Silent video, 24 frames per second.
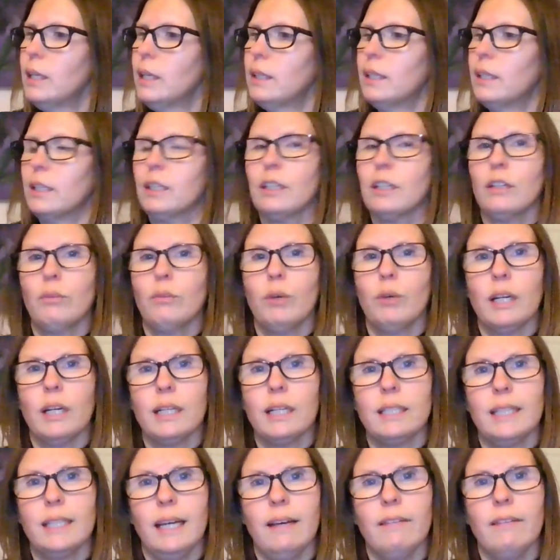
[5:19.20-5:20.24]
Then you're going to
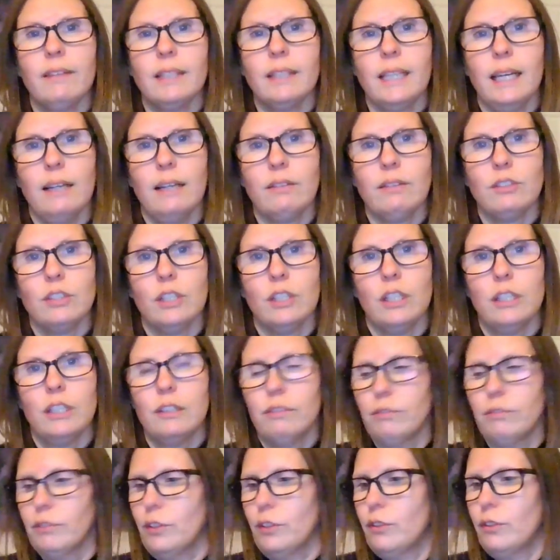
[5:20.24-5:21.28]
work down the outside
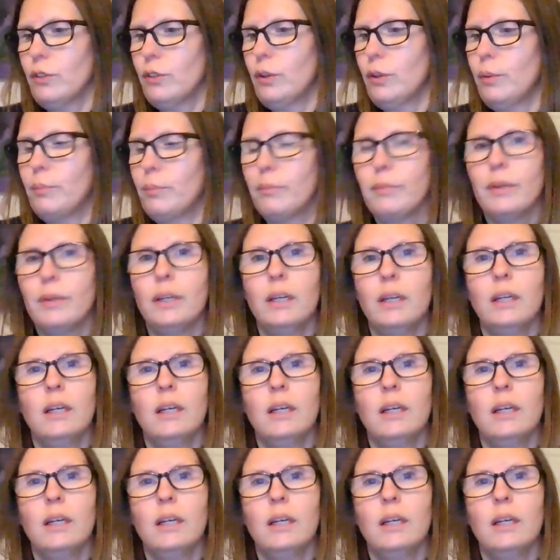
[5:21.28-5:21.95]
of the thumb,